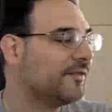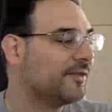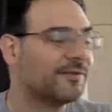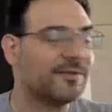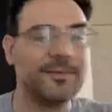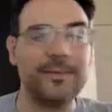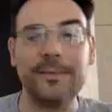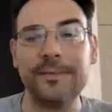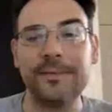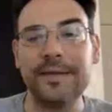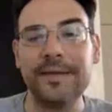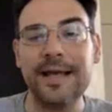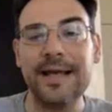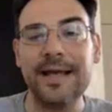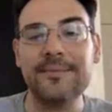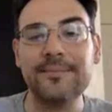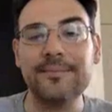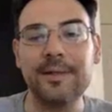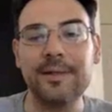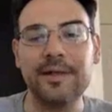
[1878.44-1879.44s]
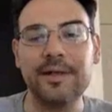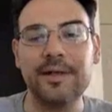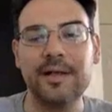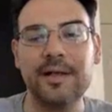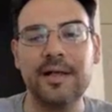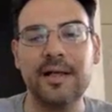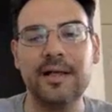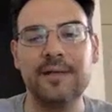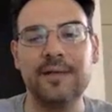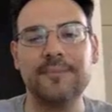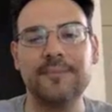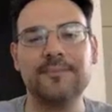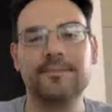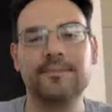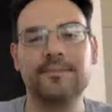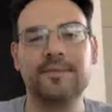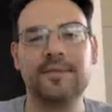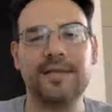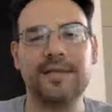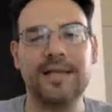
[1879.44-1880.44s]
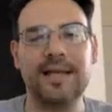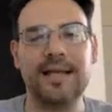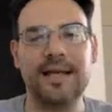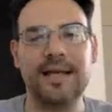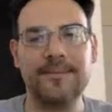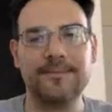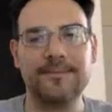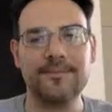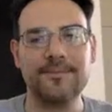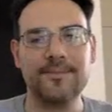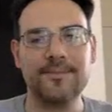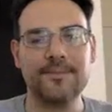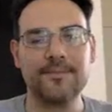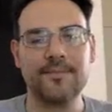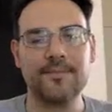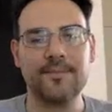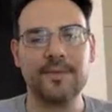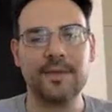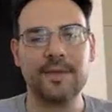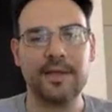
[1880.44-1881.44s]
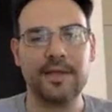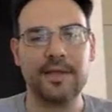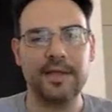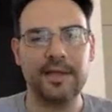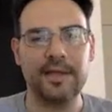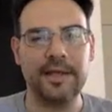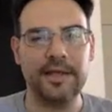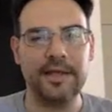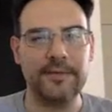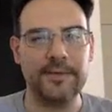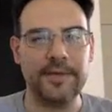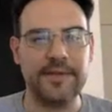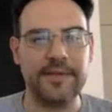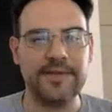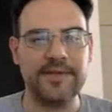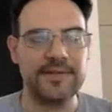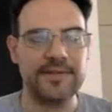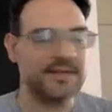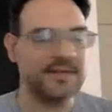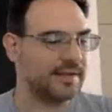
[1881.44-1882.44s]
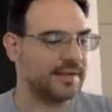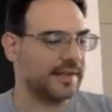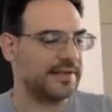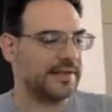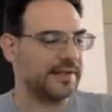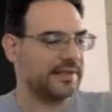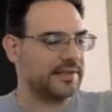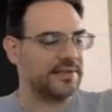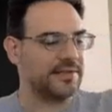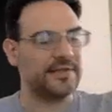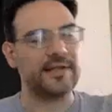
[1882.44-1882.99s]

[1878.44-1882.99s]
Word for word: remember that. But uh, yeah. Anyway, this is the like I said, this is the